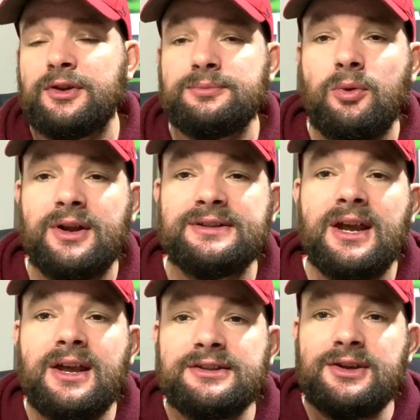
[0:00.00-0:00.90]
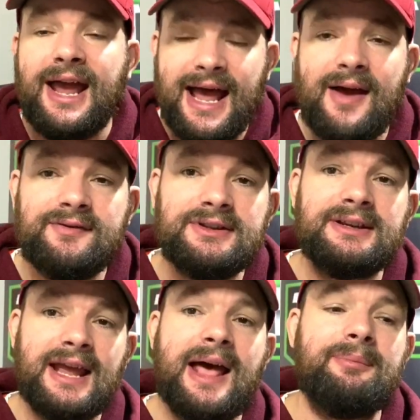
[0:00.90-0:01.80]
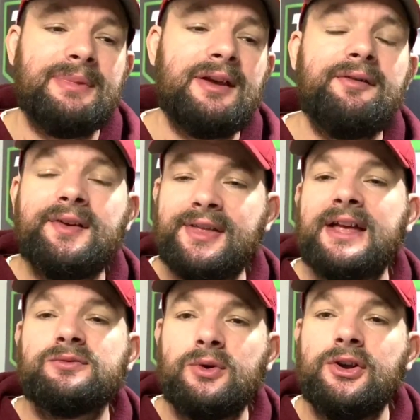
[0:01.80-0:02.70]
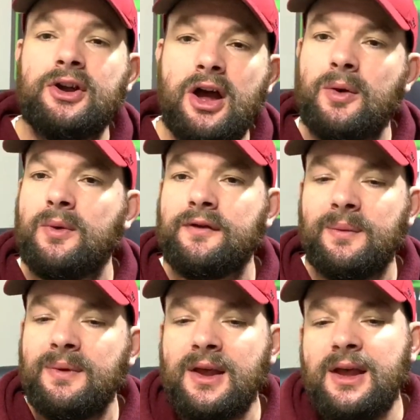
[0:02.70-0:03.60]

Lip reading: points. So you have to gambit for that's what you're going with them.